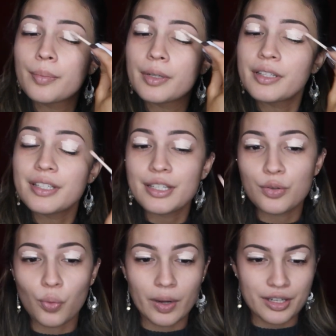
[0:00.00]
But this is
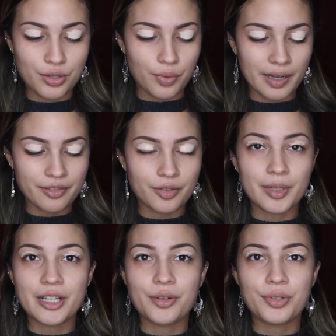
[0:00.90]
way too light for
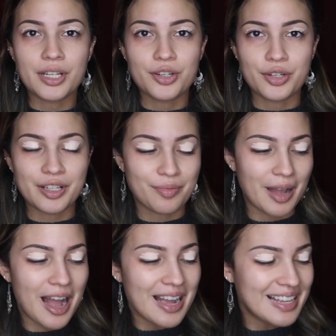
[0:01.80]
me to use underneath my
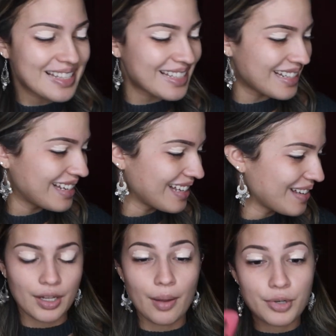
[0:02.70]
eyes.
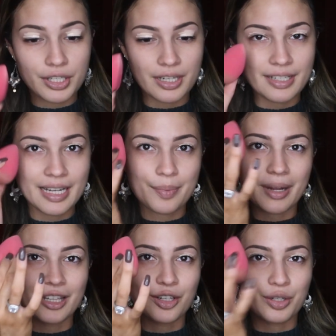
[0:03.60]
So I'm just going to take
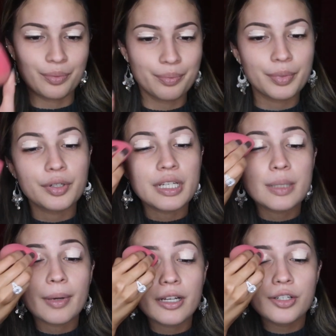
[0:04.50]
my little beauty
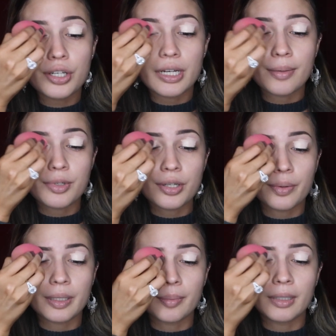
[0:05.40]
sponge and I'm just
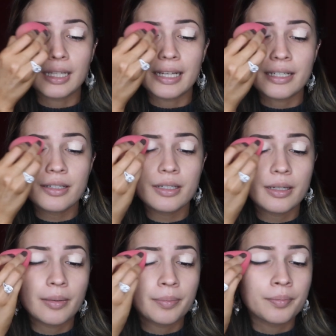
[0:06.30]
going to blend
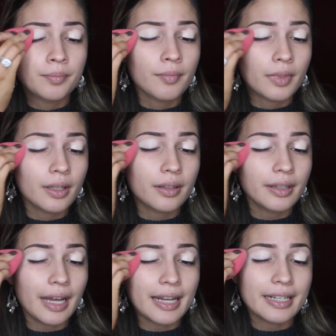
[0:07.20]

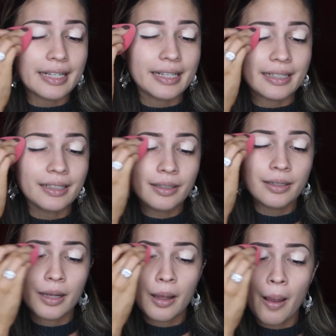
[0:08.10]
that in
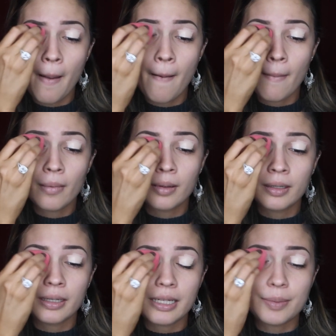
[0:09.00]

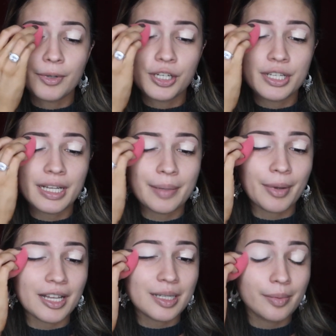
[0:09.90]
as much as I
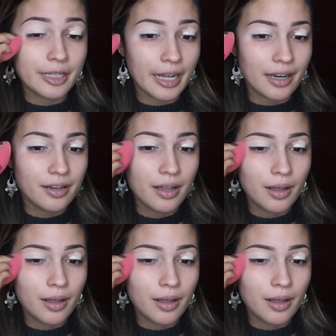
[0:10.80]
possibly can.